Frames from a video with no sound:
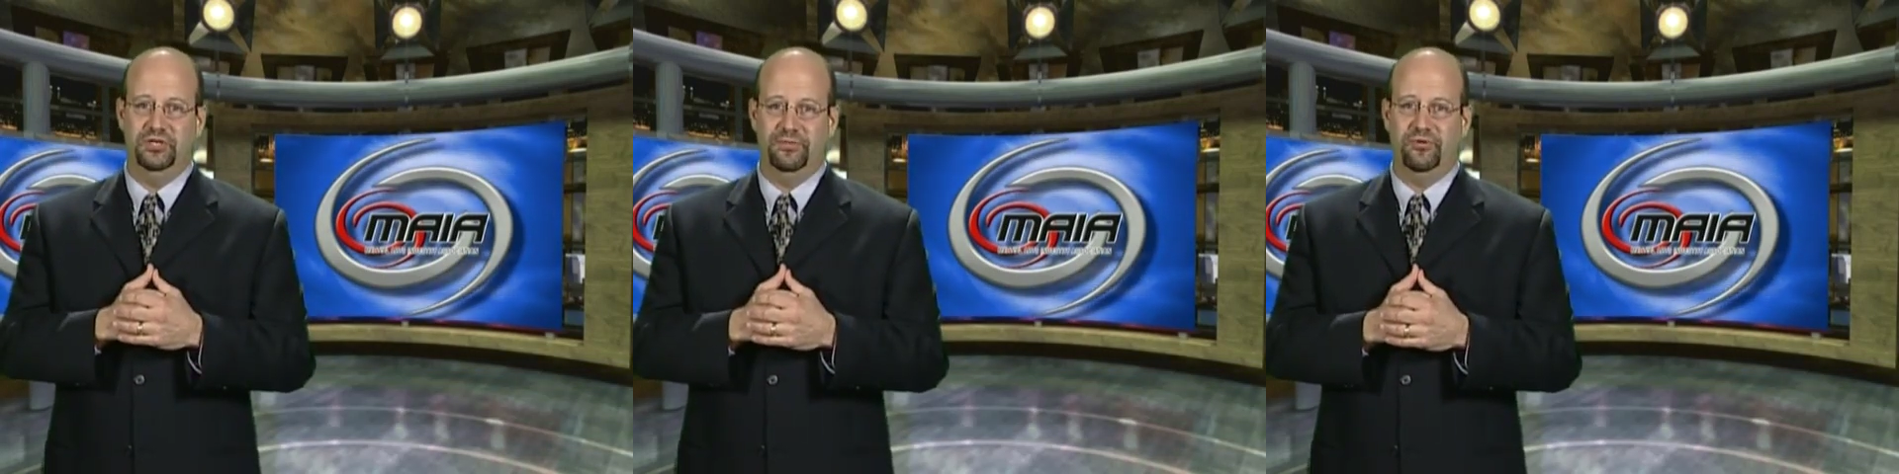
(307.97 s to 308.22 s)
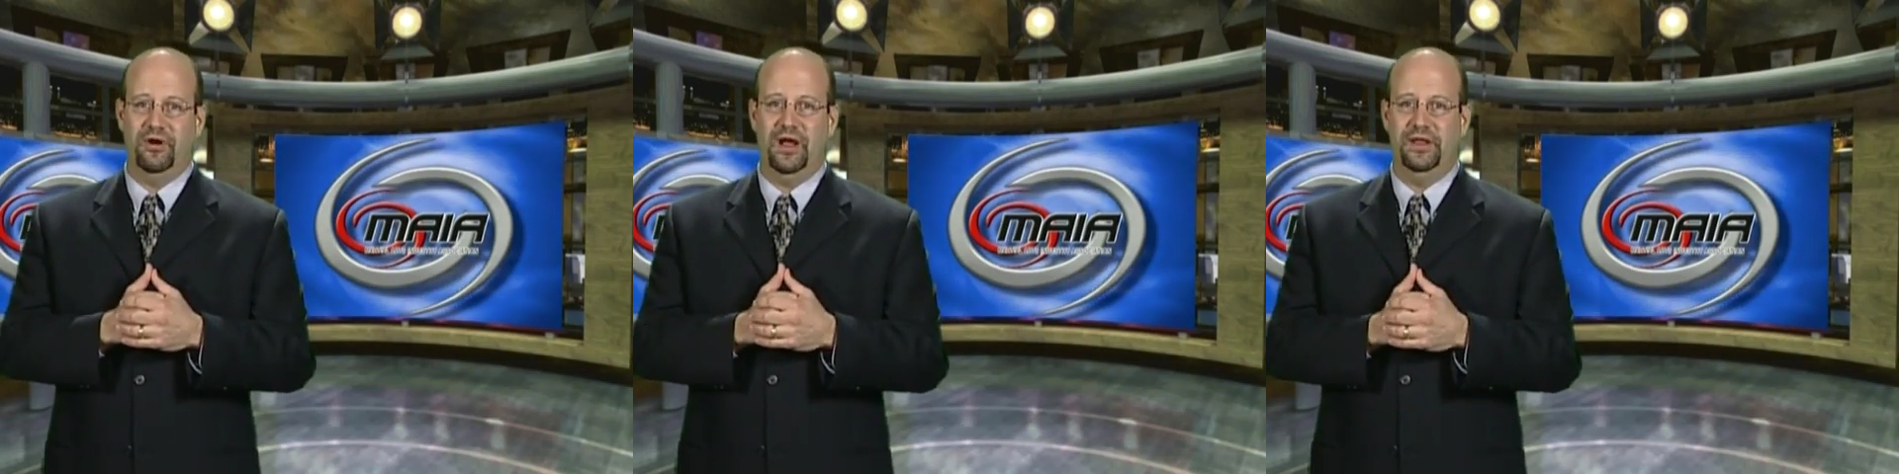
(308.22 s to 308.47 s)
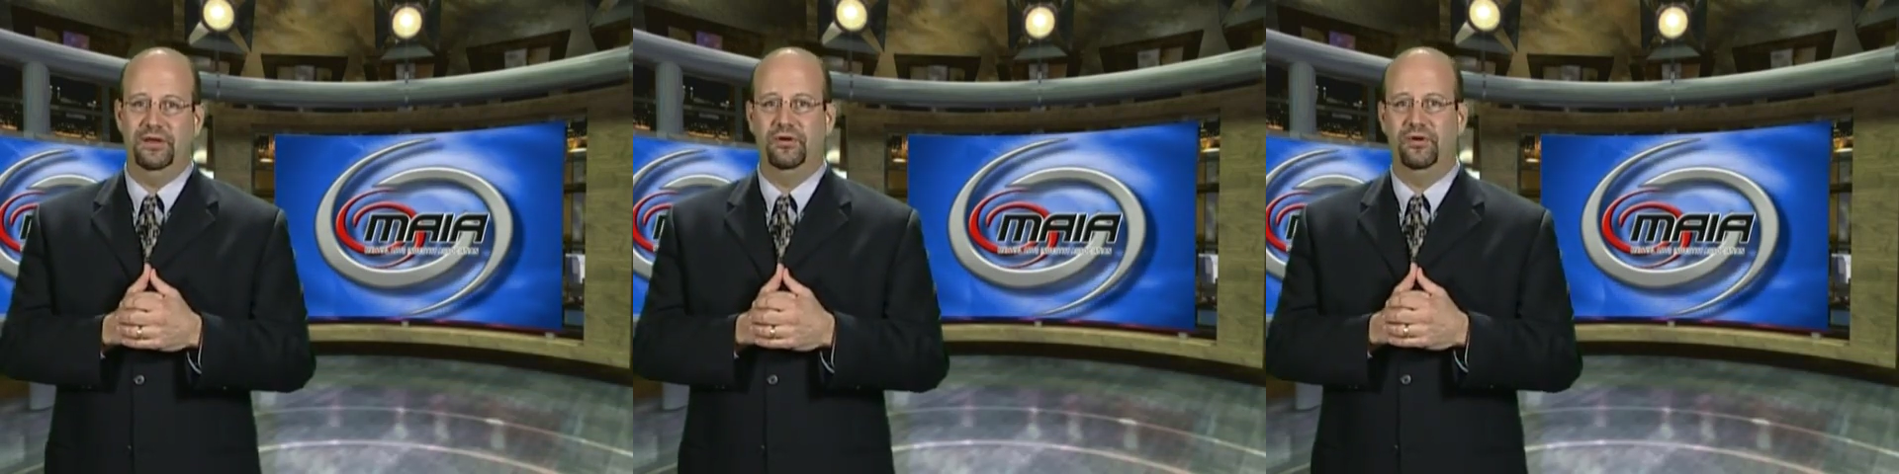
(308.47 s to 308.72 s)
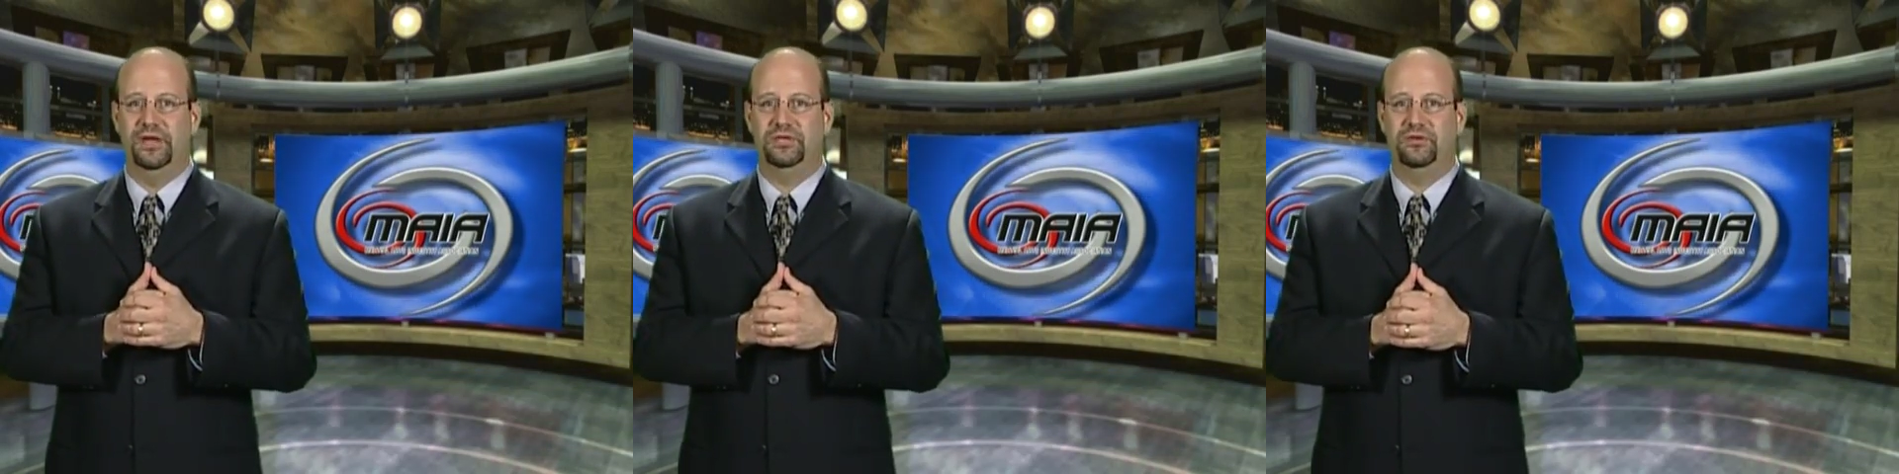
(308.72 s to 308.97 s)
Karate. Don't
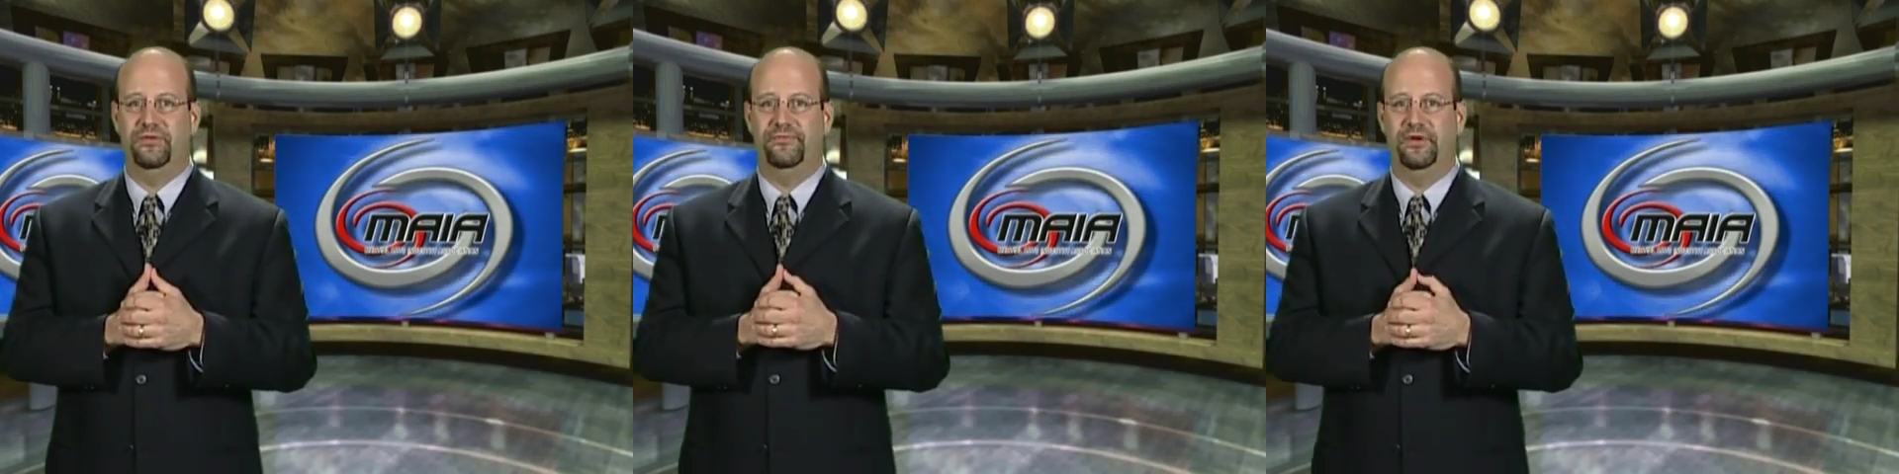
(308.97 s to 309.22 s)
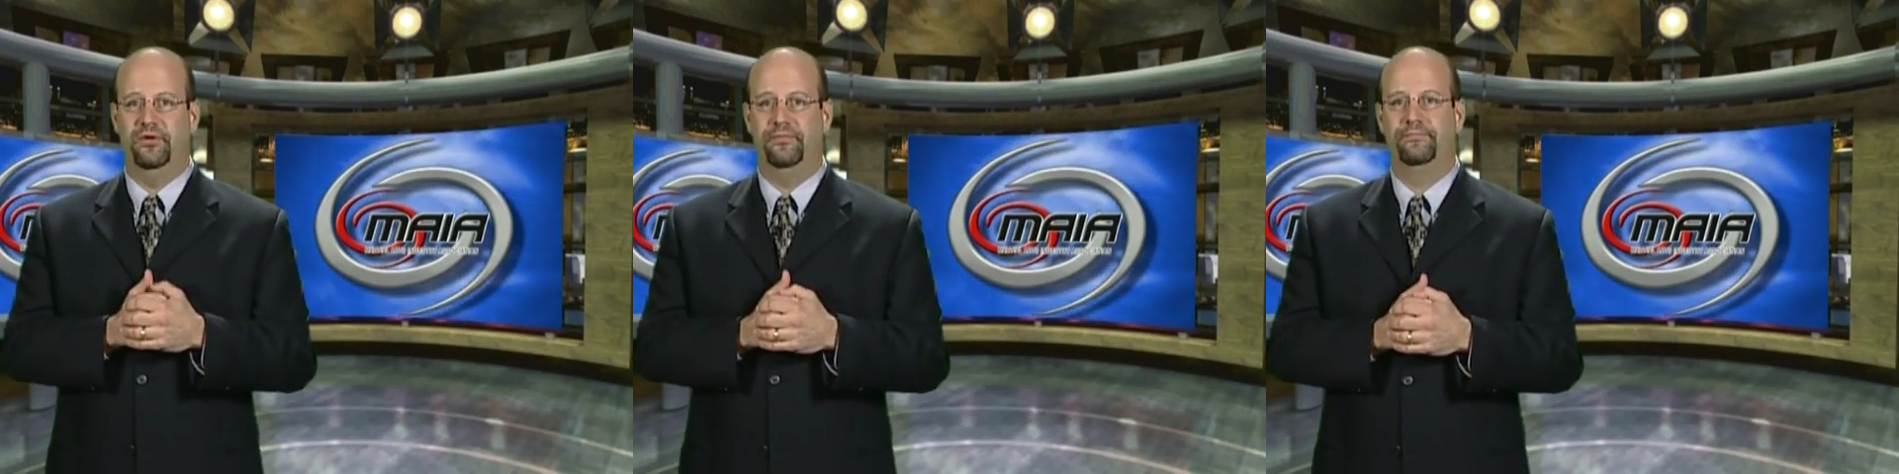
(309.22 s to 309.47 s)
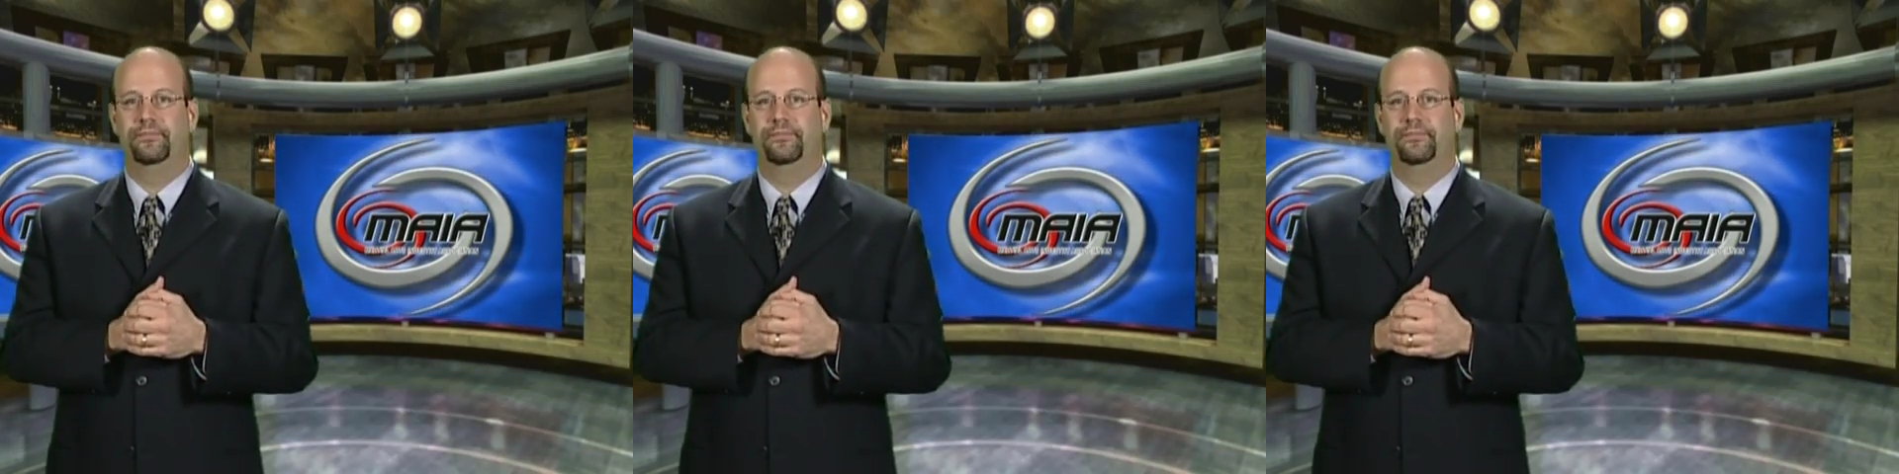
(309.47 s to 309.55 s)
answer the phone.